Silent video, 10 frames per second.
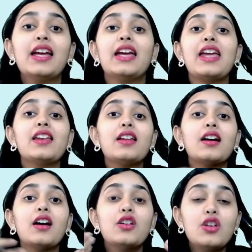in
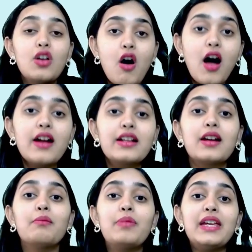not
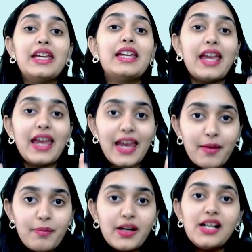being
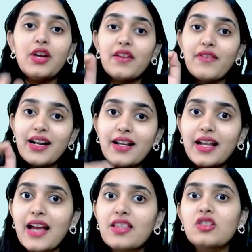able to even
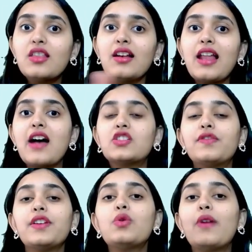touch the last
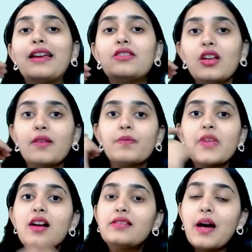few questions.
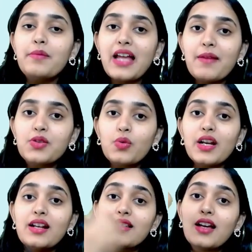Sometimes
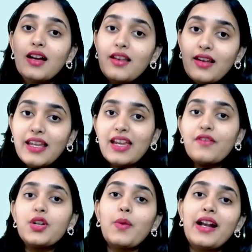students leave
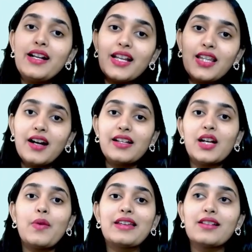
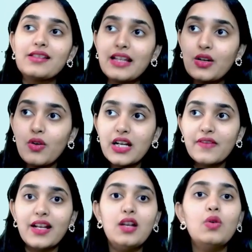20-30 questions, they don't
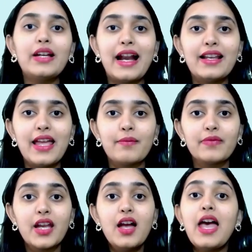even look at them.
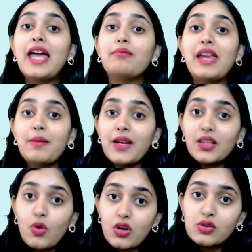And maybe
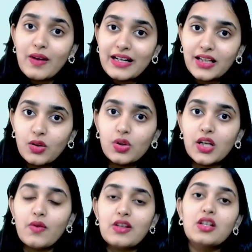those
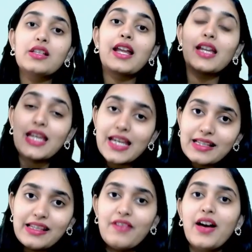20-30 questions are
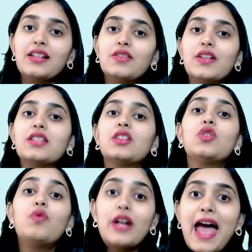easy ones which
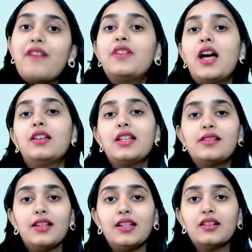you would have done
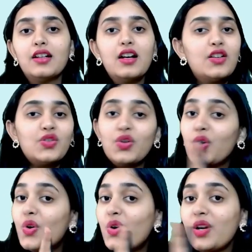easily. So
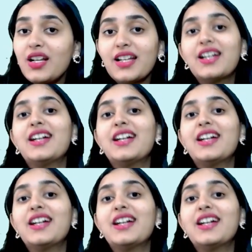don't